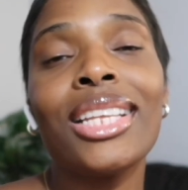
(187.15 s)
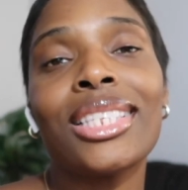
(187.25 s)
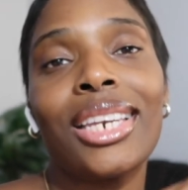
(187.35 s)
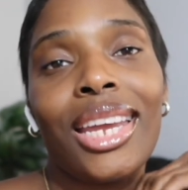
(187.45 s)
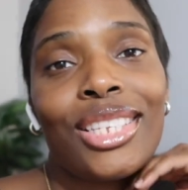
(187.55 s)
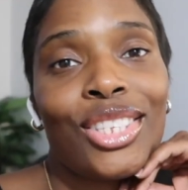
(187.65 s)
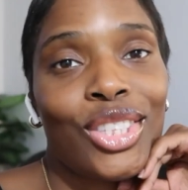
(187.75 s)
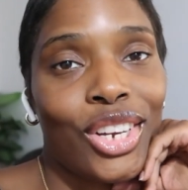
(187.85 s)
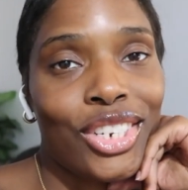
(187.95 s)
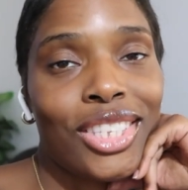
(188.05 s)
Today is
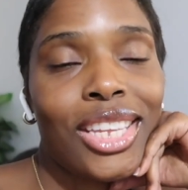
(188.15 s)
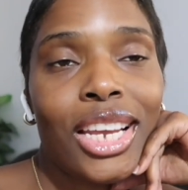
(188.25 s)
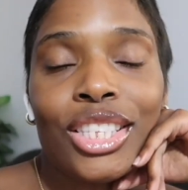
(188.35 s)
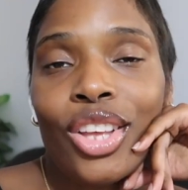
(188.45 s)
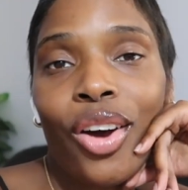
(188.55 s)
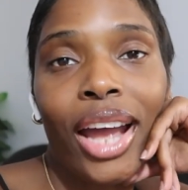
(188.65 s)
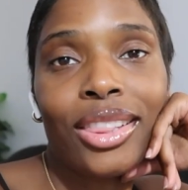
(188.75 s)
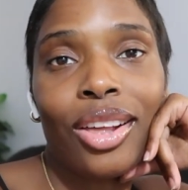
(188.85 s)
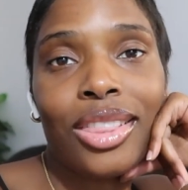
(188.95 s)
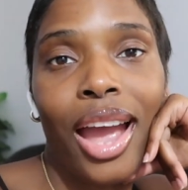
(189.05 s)
Thursday, so I
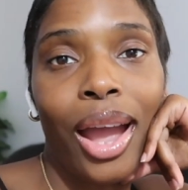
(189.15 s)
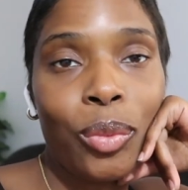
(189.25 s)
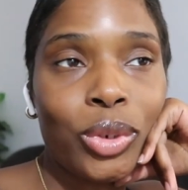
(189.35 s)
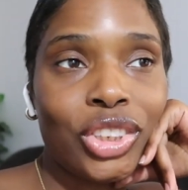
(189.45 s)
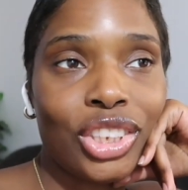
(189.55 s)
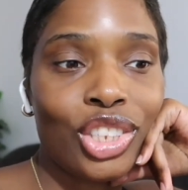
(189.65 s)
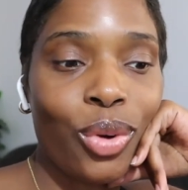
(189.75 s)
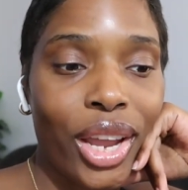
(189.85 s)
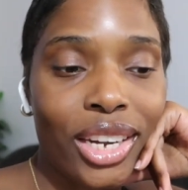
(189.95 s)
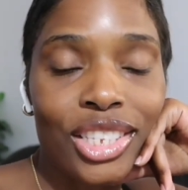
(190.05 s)
thought that I would just go
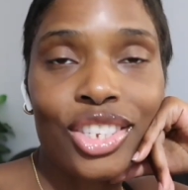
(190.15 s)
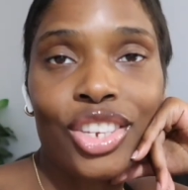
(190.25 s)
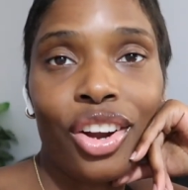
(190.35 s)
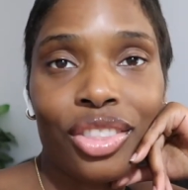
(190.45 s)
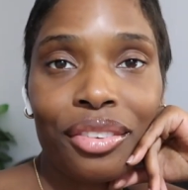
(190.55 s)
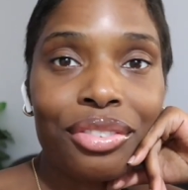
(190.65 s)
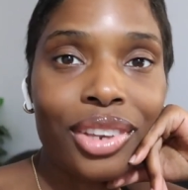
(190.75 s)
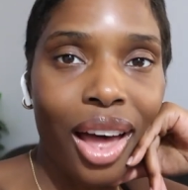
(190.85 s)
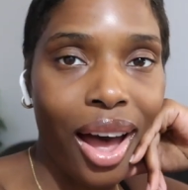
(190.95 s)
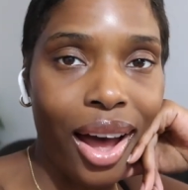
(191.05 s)
ahead and start the
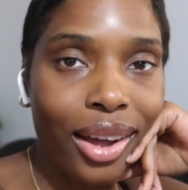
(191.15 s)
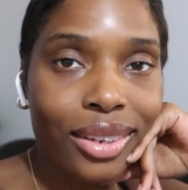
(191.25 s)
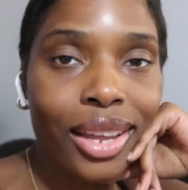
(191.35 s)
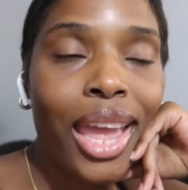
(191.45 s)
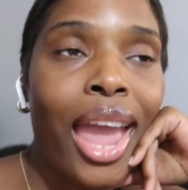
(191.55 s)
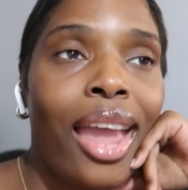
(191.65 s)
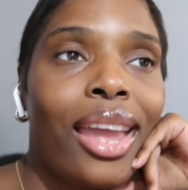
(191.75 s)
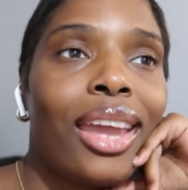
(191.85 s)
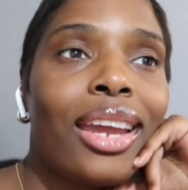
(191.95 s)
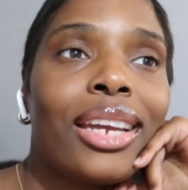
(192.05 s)
vlog
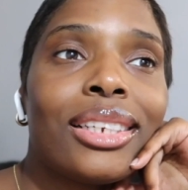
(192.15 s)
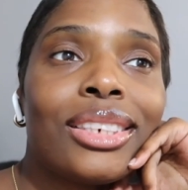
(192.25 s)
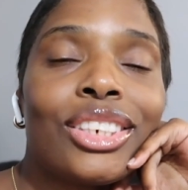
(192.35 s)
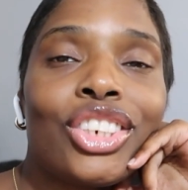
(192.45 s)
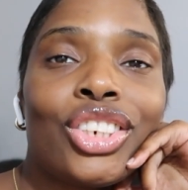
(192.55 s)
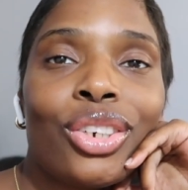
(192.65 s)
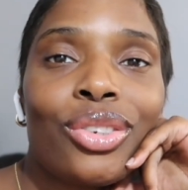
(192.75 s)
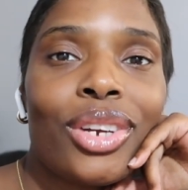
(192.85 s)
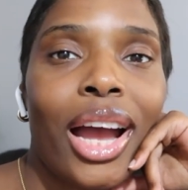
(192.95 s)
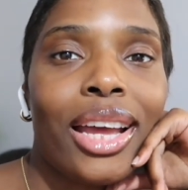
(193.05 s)
and show
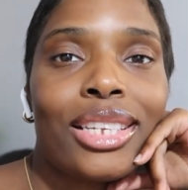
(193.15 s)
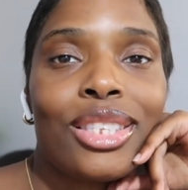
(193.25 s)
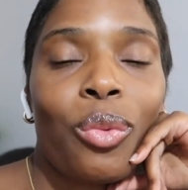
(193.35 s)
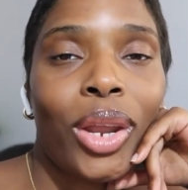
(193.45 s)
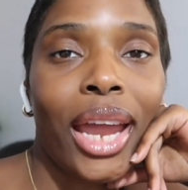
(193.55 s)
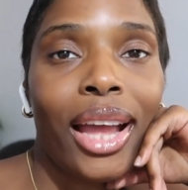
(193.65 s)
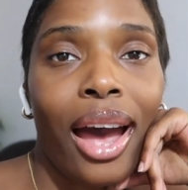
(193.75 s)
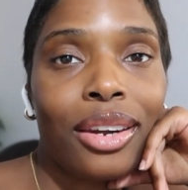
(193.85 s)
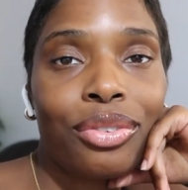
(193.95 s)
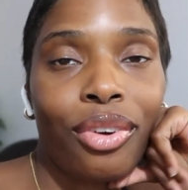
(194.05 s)
you guys what I
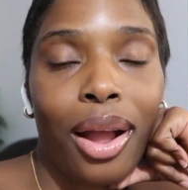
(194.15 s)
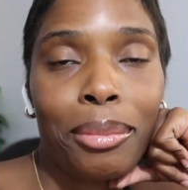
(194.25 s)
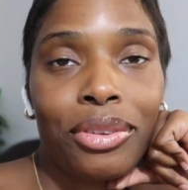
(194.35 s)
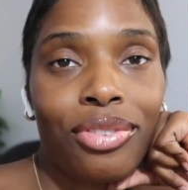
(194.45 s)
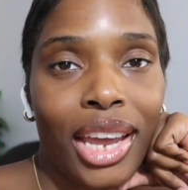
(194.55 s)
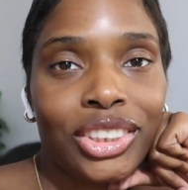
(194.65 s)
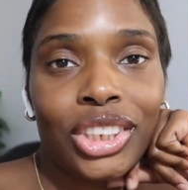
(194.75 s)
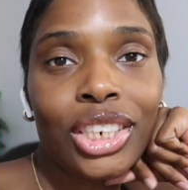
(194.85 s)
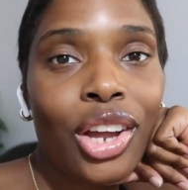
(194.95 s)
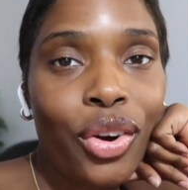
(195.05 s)
got from
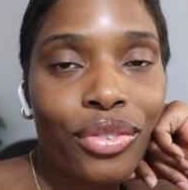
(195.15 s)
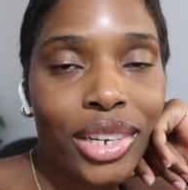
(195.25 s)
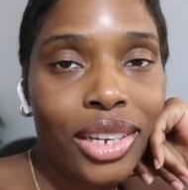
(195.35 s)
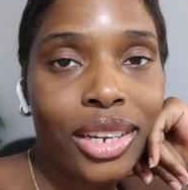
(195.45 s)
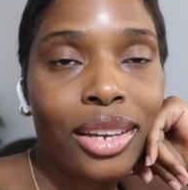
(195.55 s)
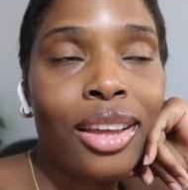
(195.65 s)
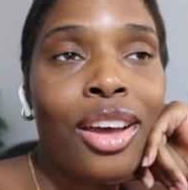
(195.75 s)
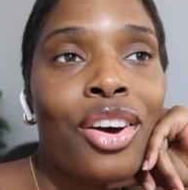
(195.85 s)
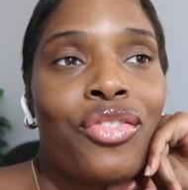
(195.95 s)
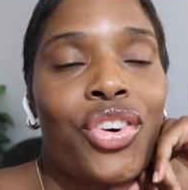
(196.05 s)
Fashion Nova
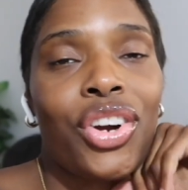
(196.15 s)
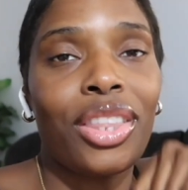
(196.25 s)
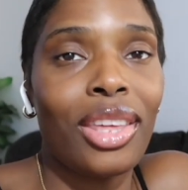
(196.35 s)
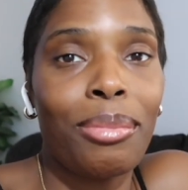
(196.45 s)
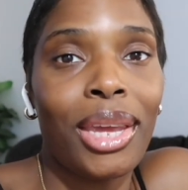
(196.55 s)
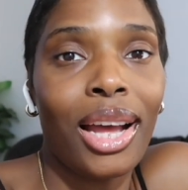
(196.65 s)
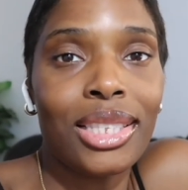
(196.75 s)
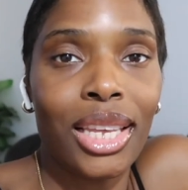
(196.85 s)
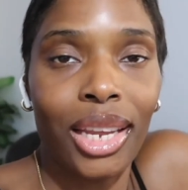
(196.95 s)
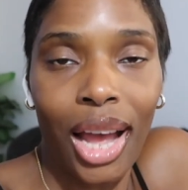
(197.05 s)
for the
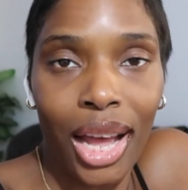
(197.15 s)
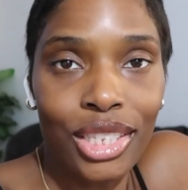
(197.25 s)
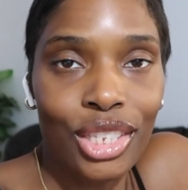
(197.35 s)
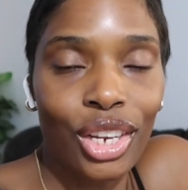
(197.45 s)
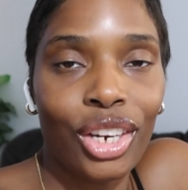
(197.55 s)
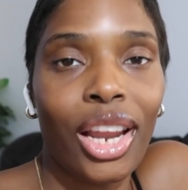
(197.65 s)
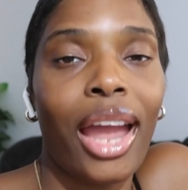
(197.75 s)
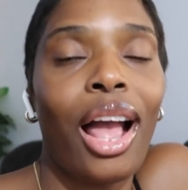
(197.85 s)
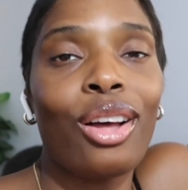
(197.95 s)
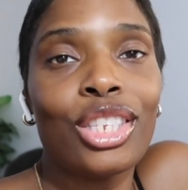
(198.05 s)
Beyoncé concert.
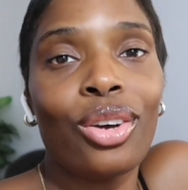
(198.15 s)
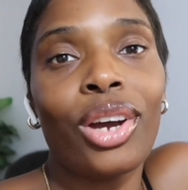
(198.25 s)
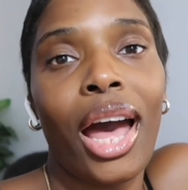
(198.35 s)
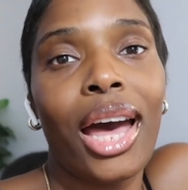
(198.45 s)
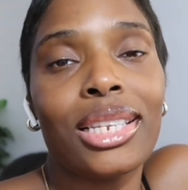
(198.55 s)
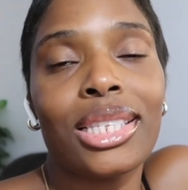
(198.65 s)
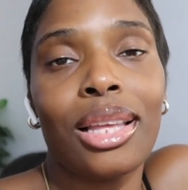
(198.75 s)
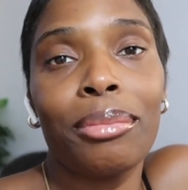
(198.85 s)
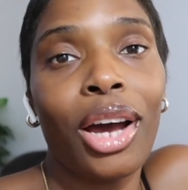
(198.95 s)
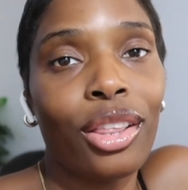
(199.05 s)
I also got
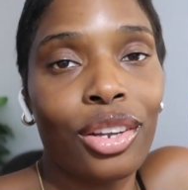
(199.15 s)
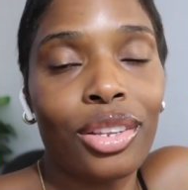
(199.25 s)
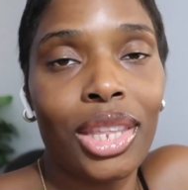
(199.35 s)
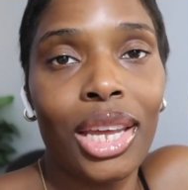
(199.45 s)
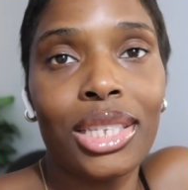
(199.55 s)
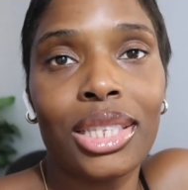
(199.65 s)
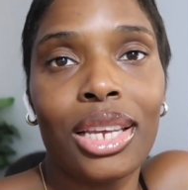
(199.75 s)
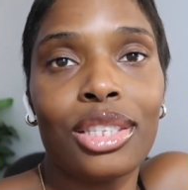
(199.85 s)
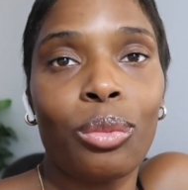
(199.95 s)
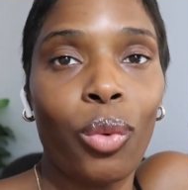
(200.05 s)
some other things
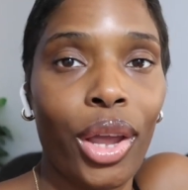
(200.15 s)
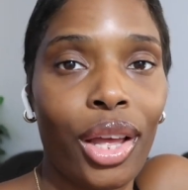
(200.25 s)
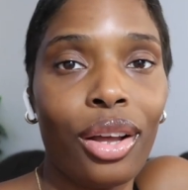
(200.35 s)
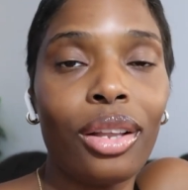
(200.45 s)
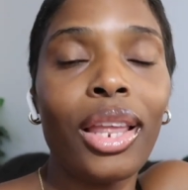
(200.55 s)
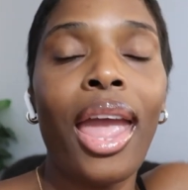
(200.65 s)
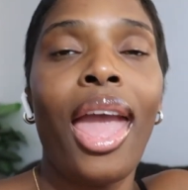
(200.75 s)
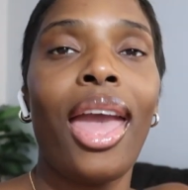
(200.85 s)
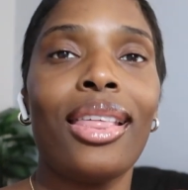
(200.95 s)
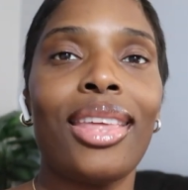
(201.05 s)
as well,
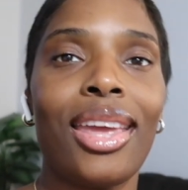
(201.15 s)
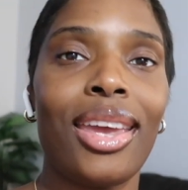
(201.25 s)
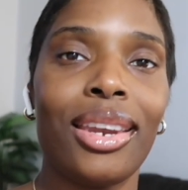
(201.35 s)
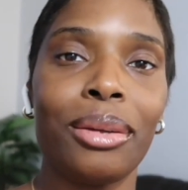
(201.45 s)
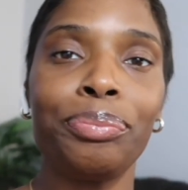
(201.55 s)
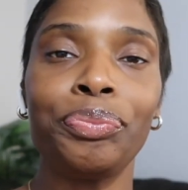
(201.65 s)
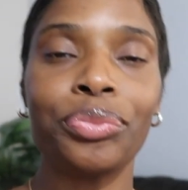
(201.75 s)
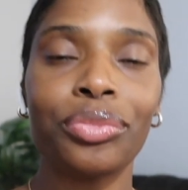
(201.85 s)
and then